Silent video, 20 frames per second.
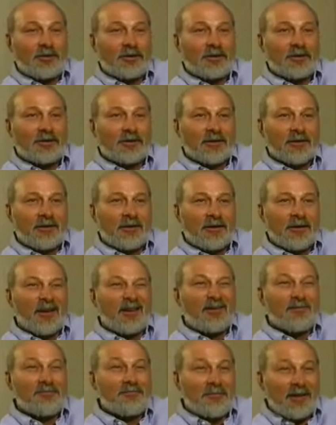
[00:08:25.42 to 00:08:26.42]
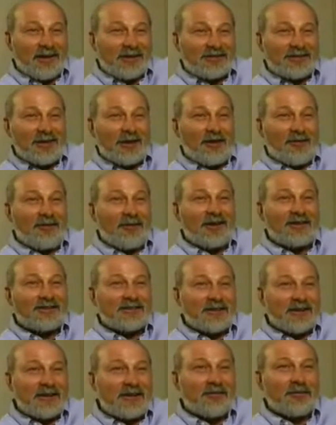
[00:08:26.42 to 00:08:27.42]
Myself, I see even maybe a
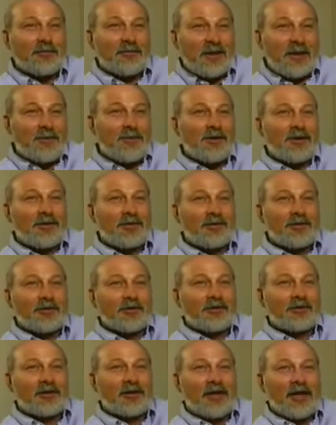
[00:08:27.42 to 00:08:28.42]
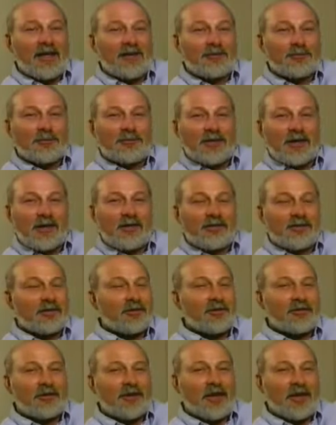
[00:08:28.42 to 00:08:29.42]
third class, but that third class won't
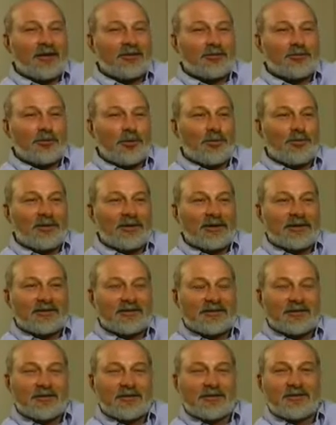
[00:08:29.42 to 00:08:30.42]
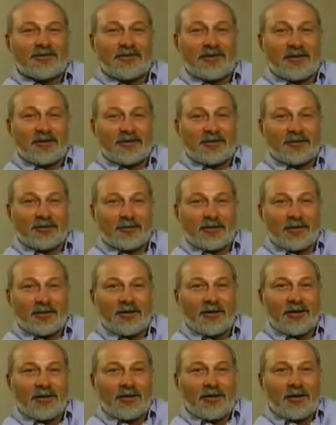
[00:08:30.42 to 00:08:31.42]
be considered citizenry on
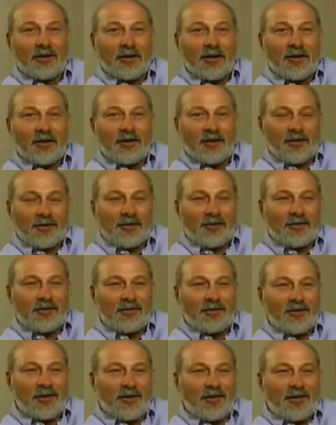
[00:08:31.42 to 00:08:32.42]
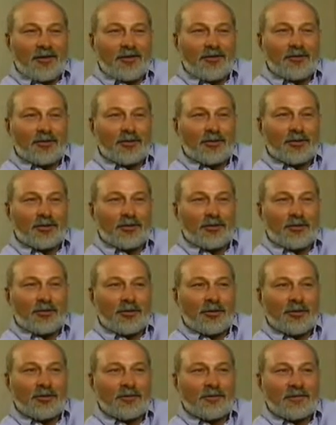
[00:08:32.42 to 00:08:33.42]
the New World Order. It'll be
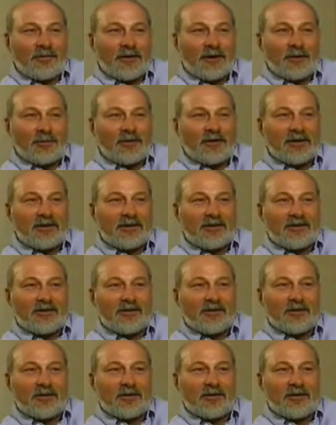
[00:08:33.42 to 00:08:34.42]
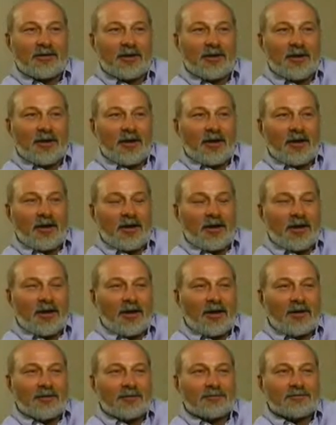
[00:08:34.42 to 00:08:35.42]
considered
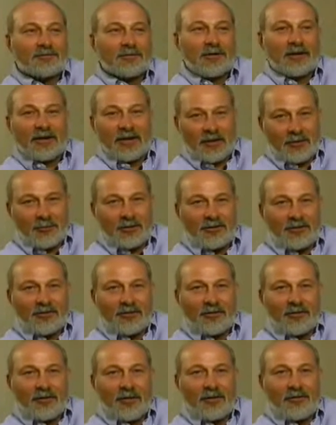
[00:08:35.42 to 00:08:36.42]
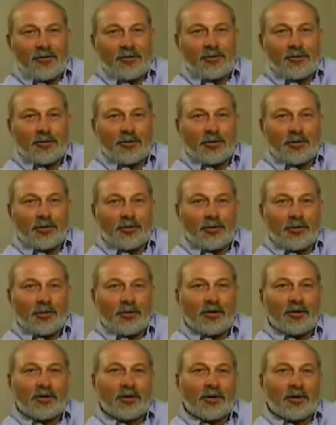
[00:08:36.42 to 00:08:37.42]
enemies of the New World Order
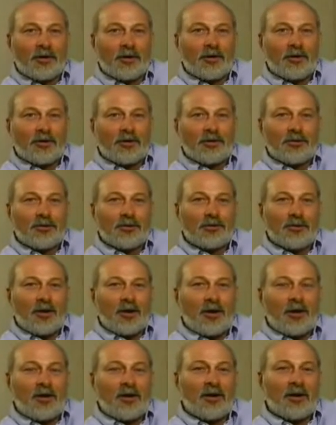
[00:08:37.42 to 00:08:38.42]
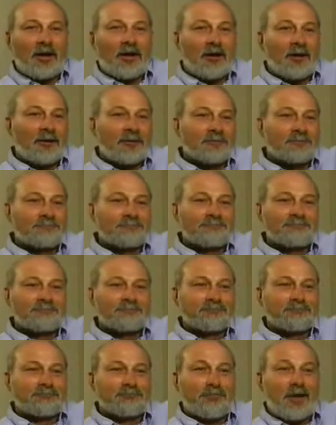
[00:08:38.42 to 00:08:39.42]
who are possibly
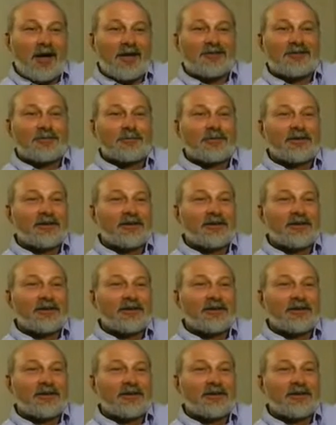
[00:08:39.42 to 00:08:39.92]
living